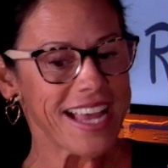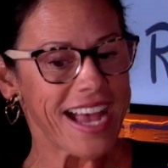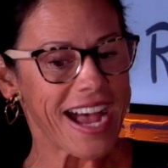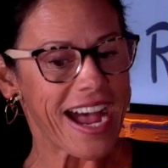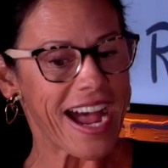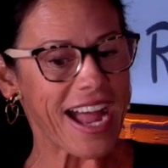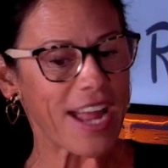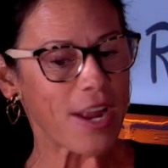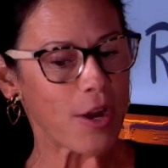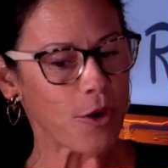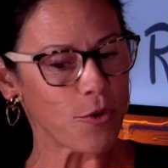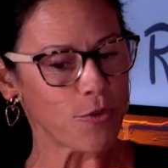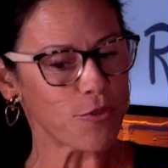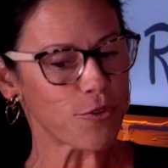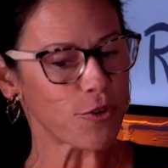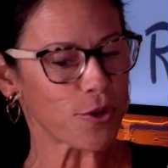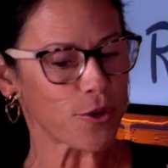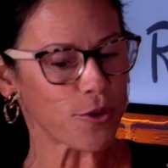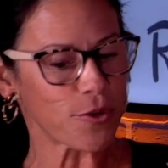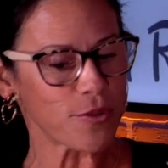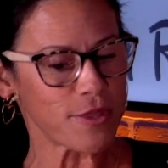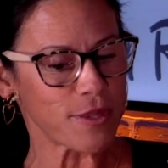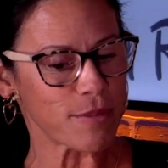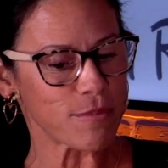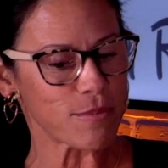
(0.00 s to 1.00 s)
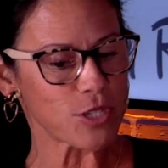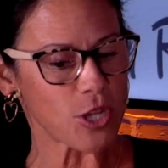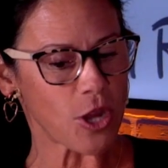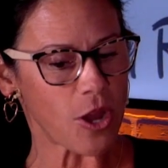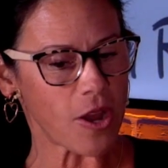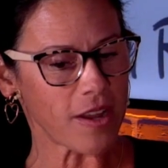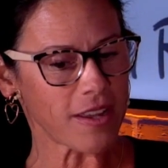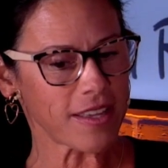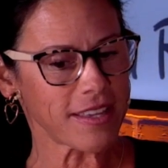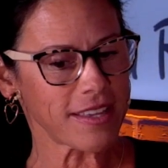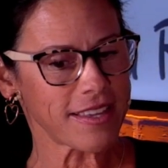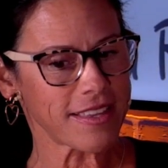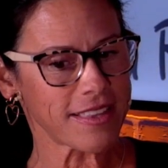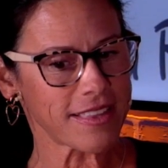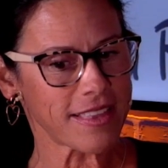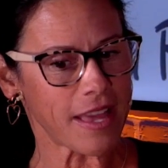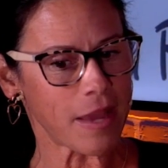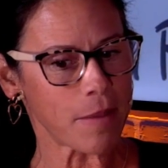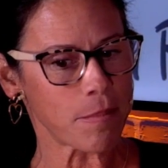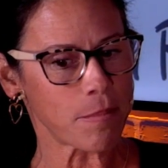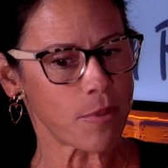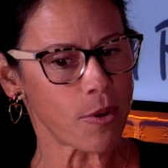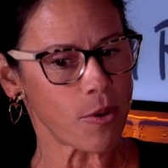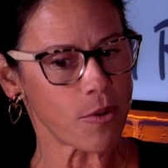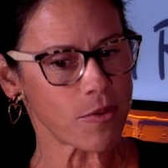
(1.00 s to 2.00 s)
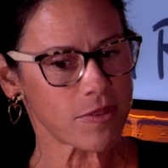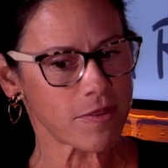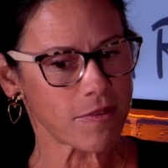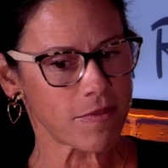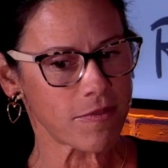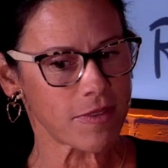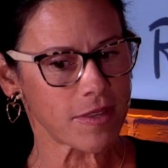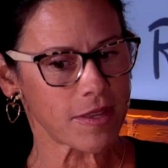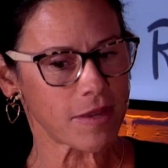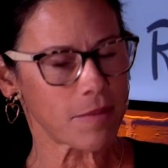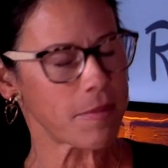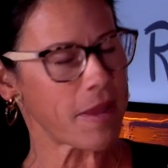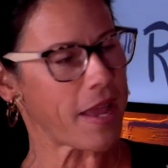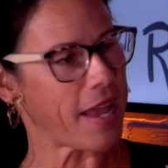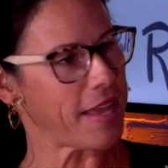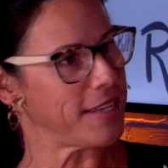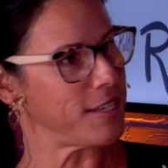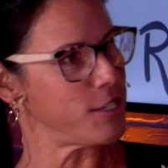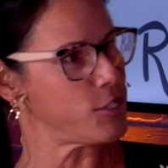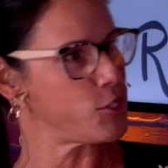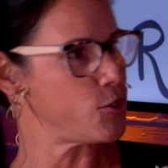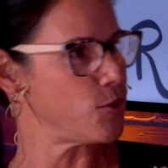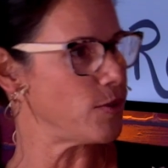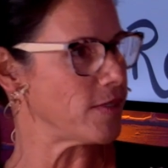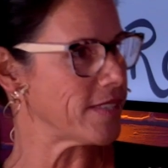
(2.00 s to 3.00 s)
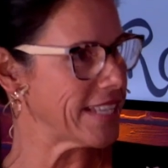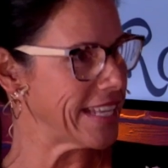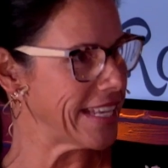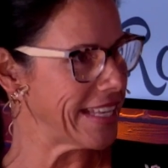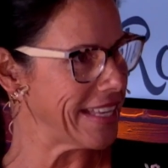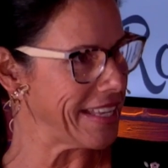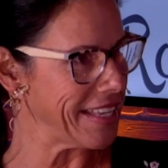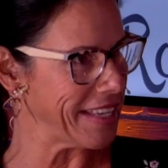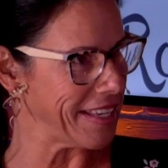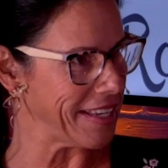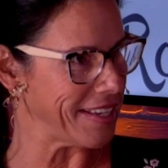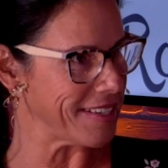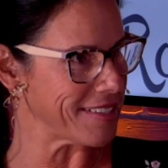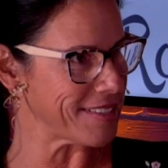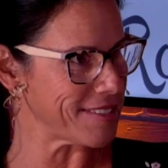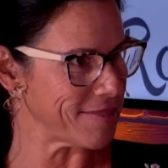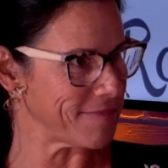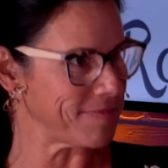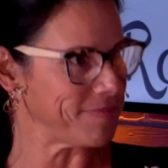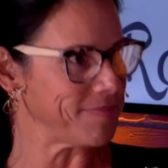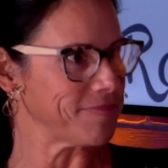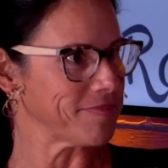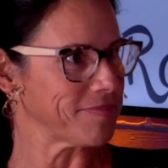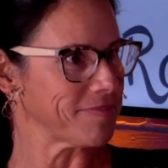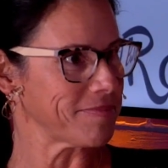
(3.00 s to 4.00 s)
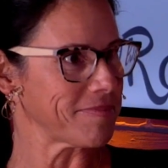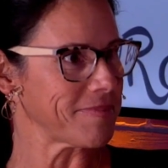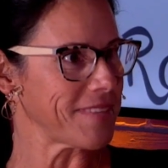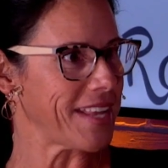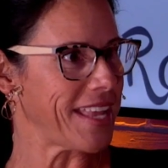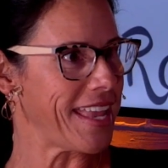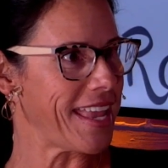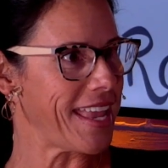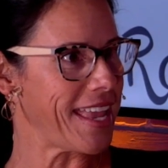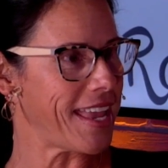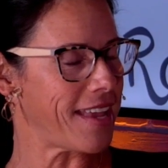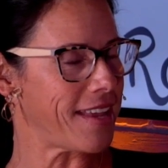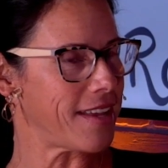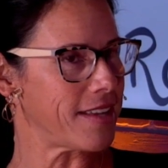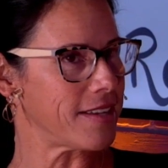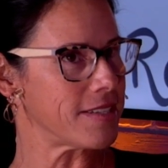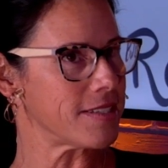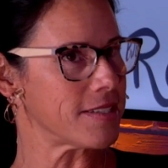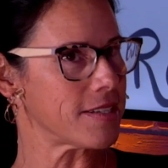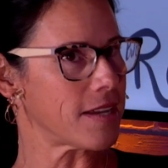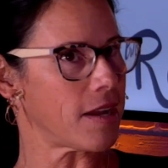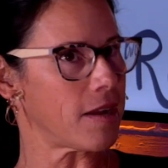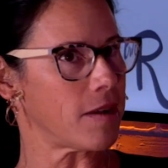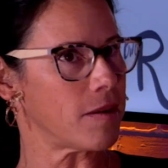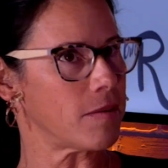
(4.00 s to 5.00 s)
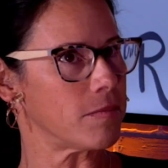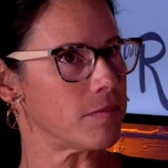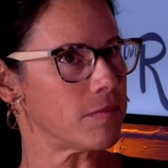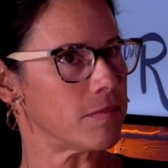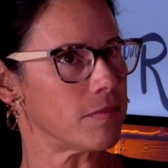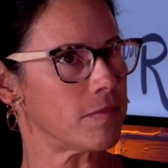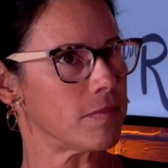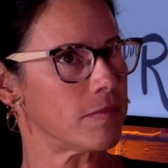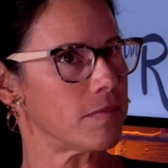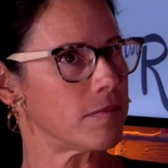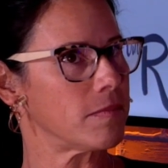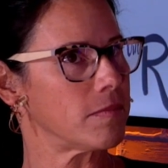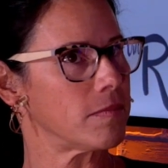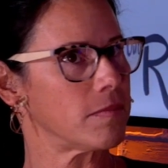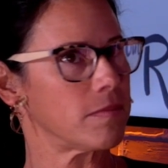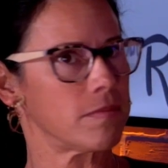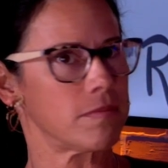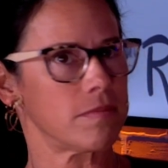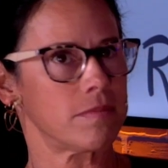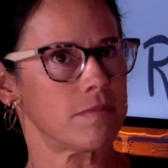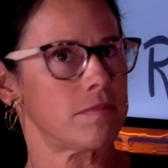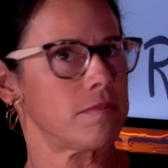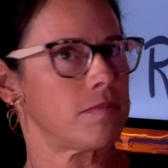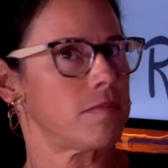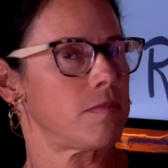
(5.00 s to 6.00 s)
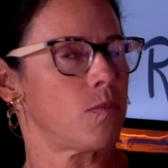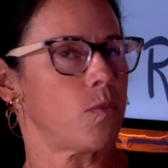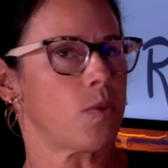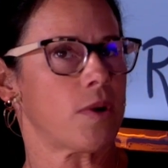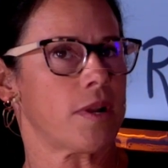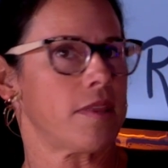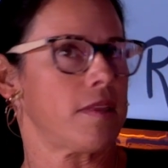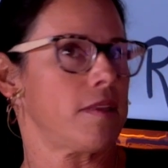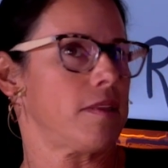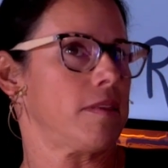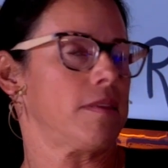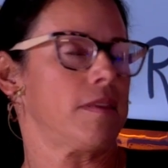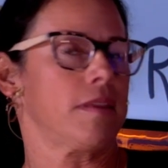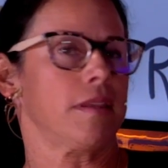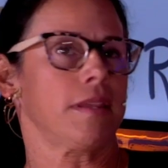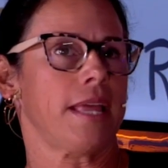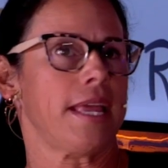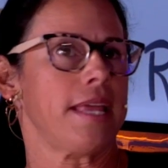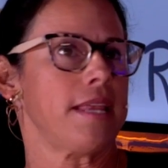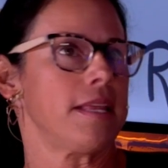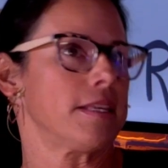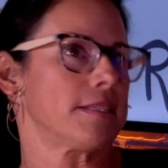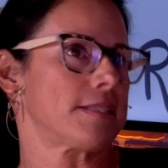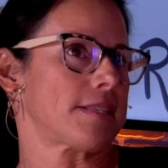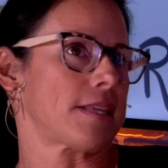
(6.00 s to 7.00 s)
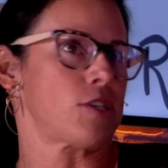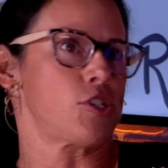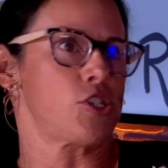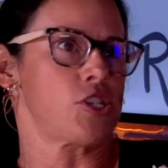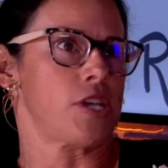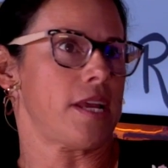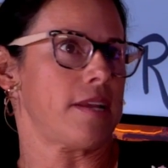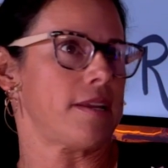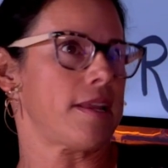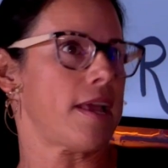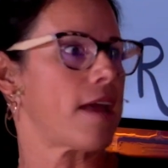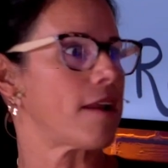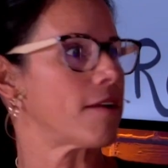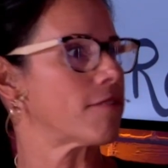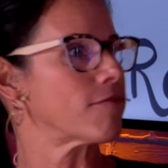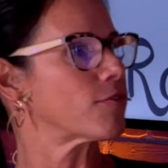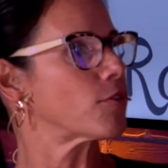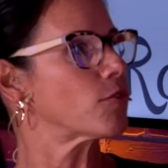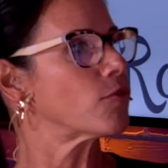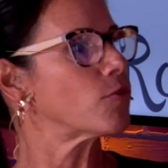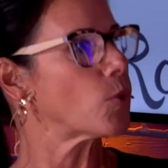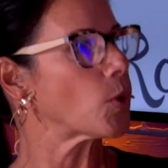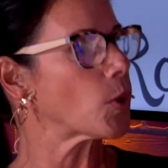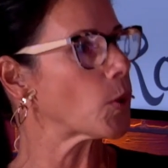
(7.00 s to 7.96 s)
I overheard them talking that both of them had issues getting it, and one of the ladies said she hadn't had it for 4